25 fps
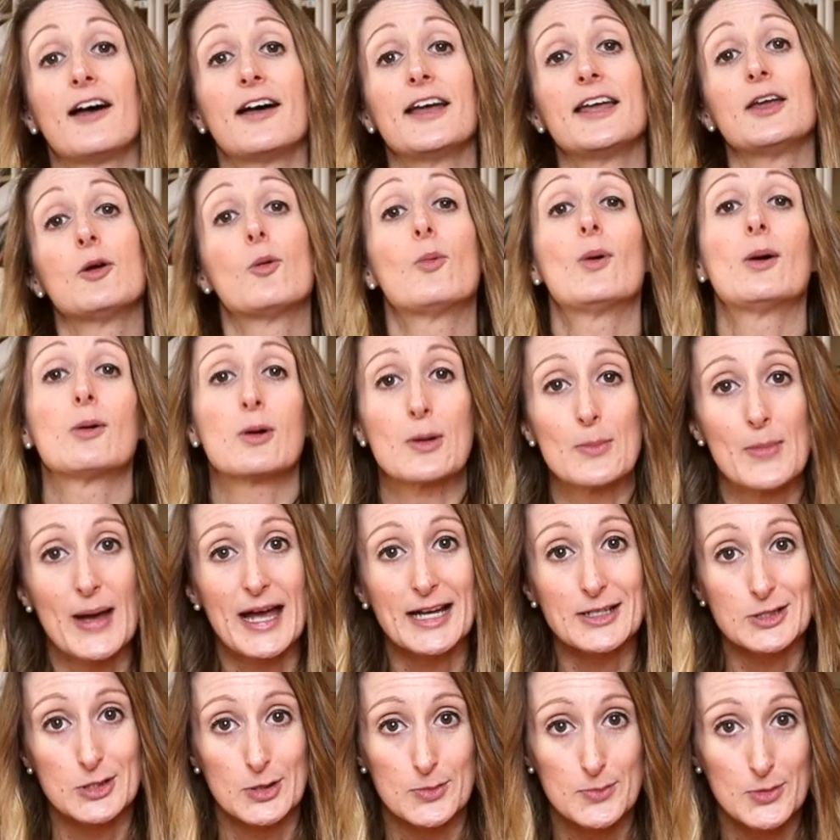Hi, welcome
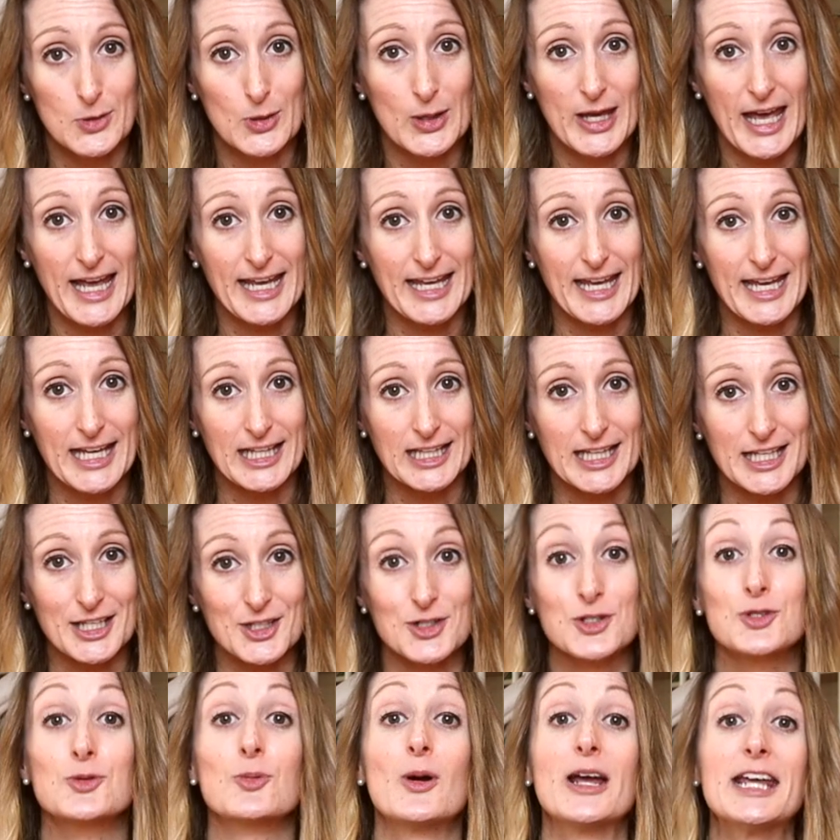back to Mooncake
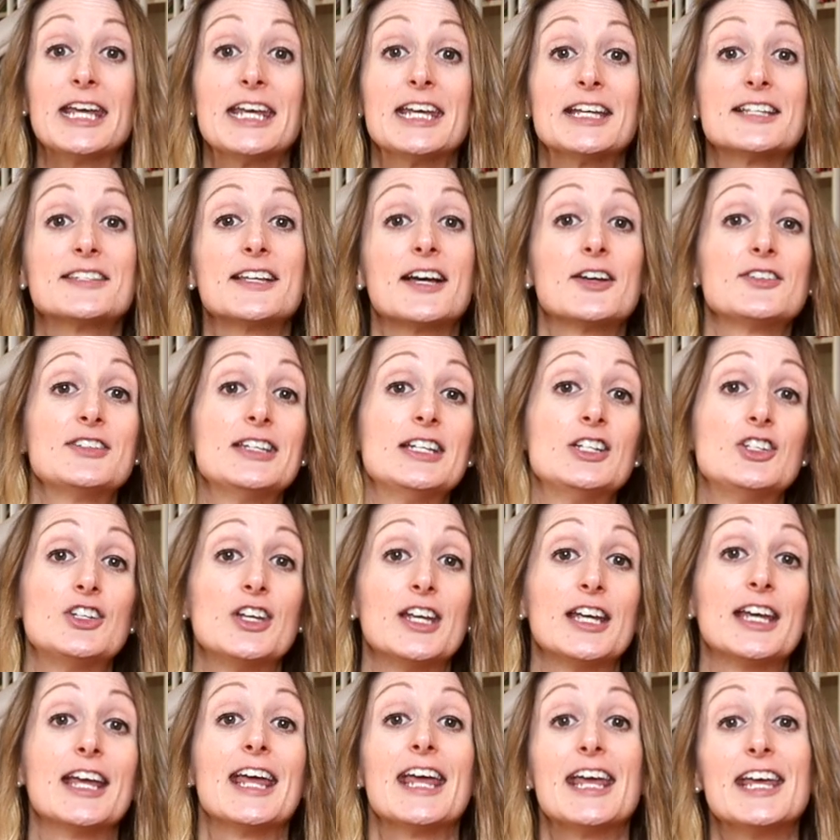English, where ESL
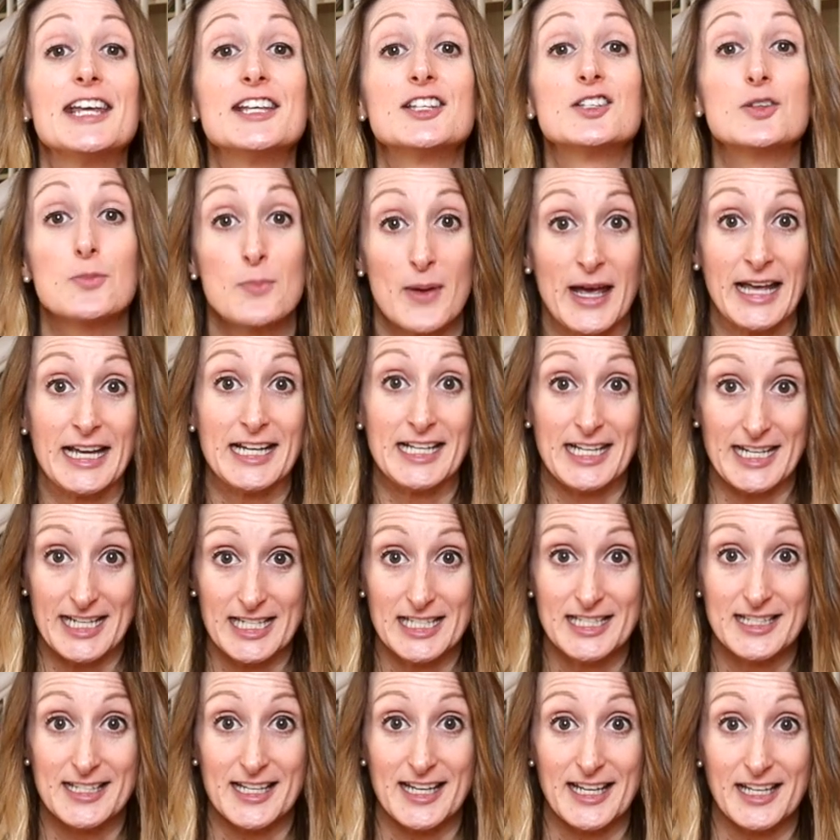teaching is made
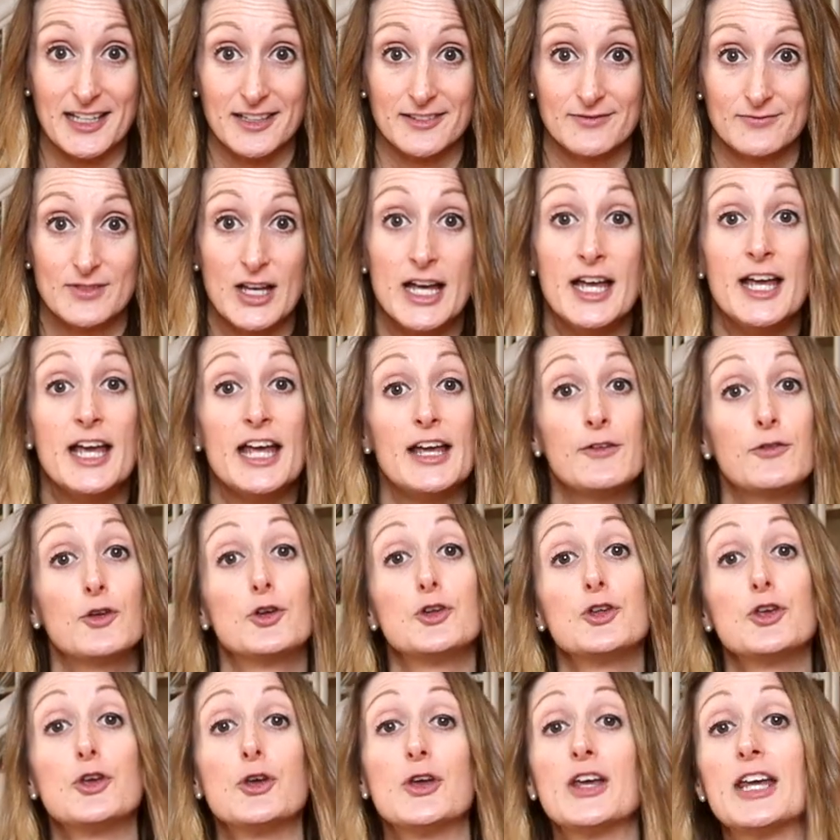easy. If you're
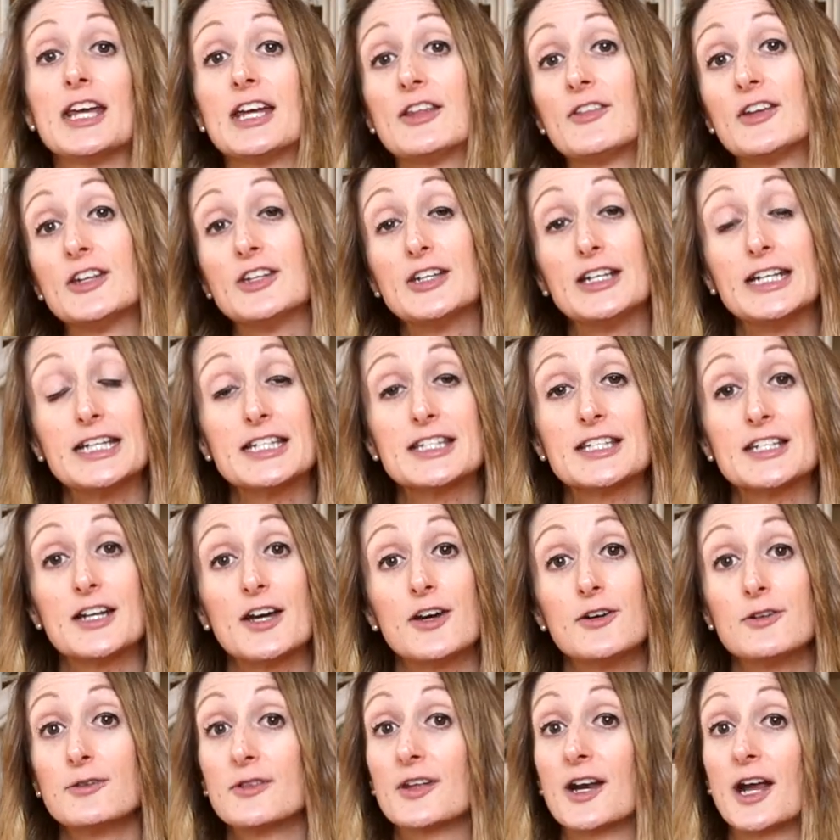new here, then you need to
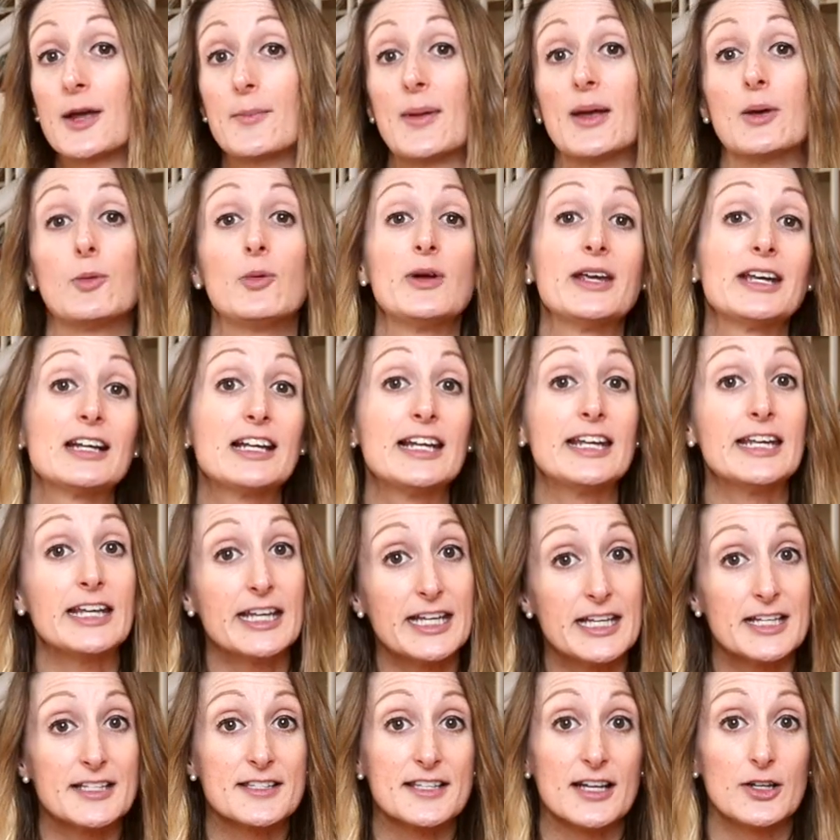know that I make weekly
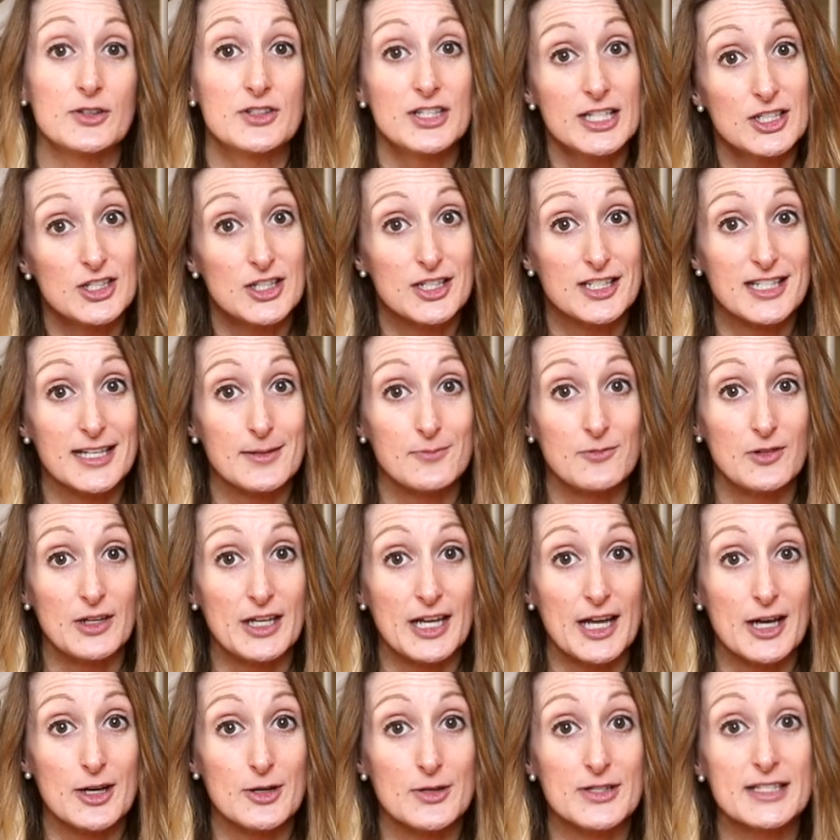ESL teaching tip
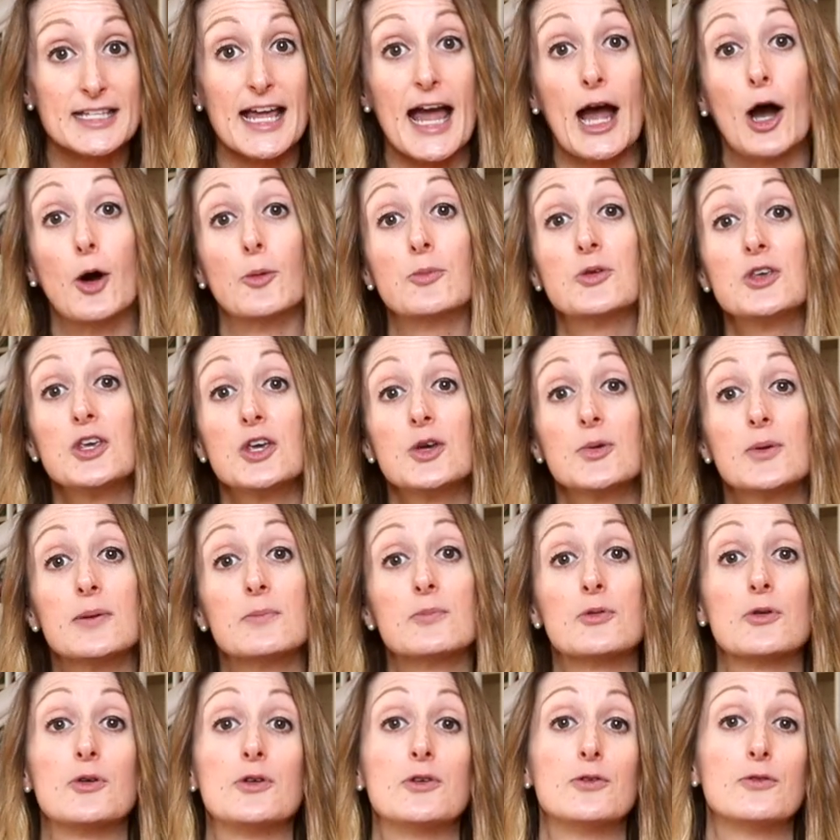videos to help you
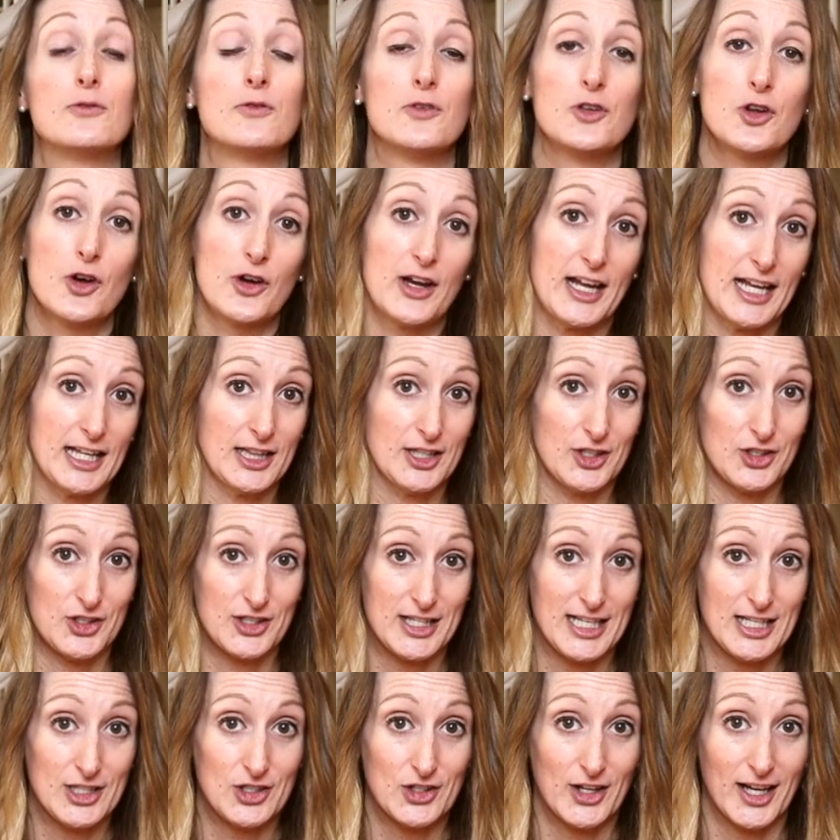improve your English
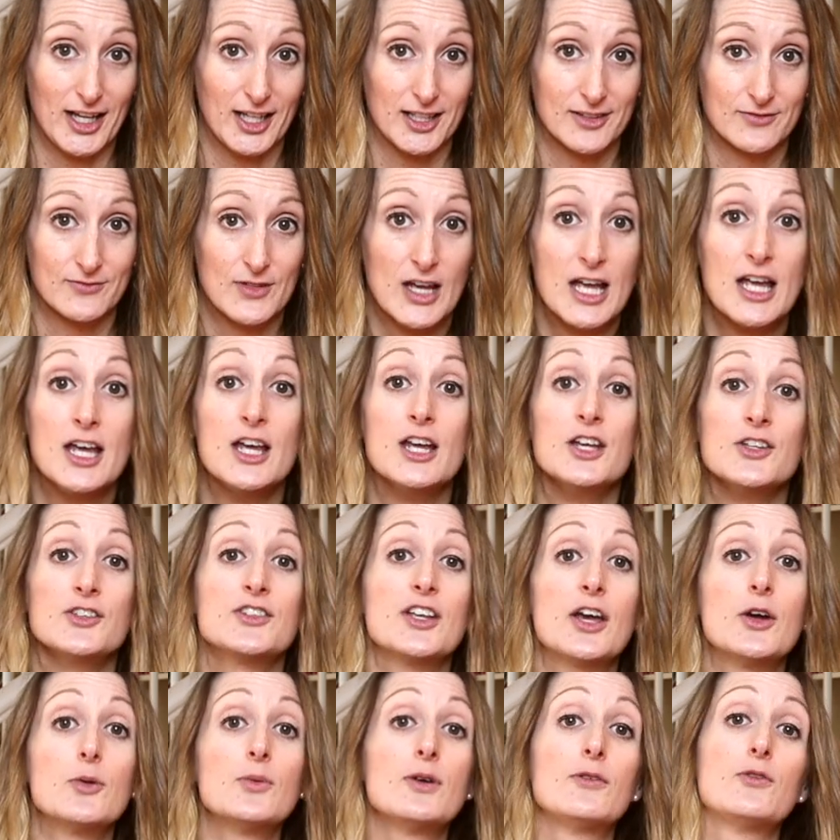teaching.
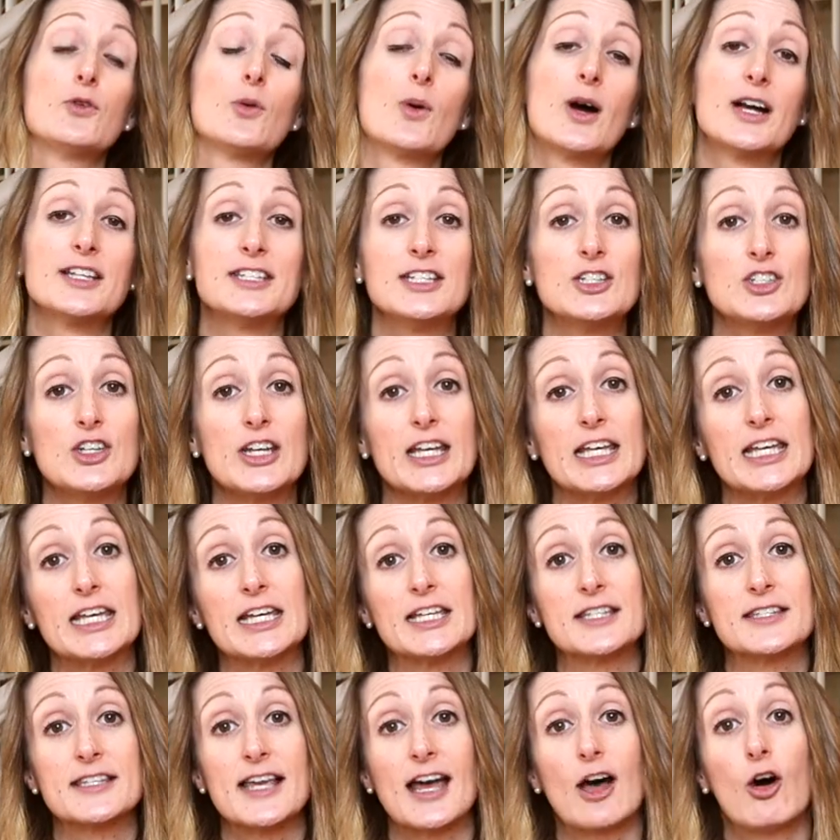So if you are teaching
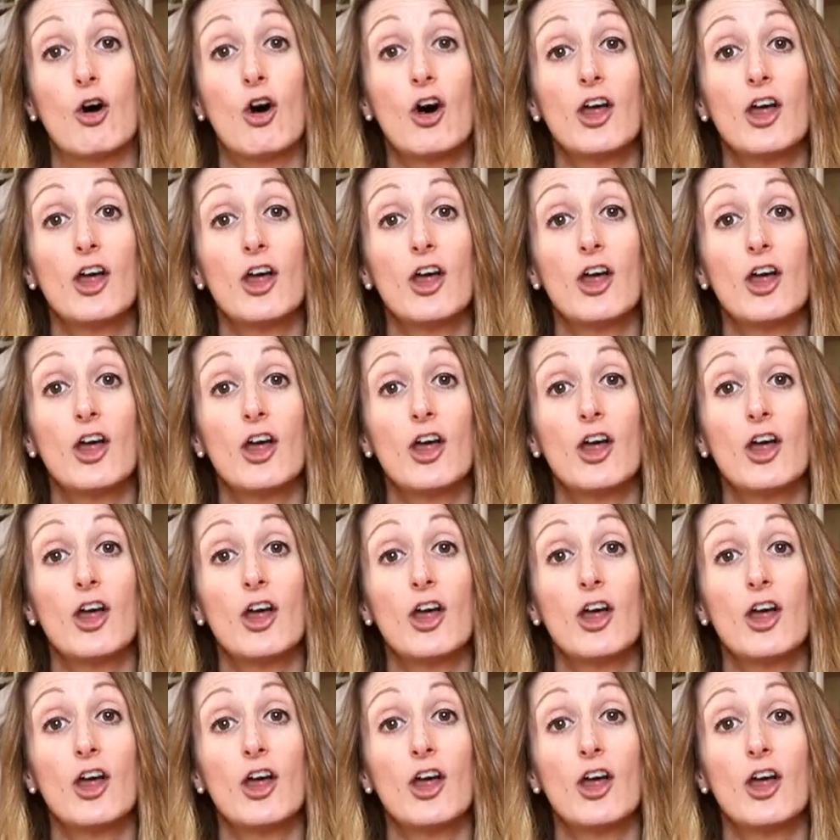ESL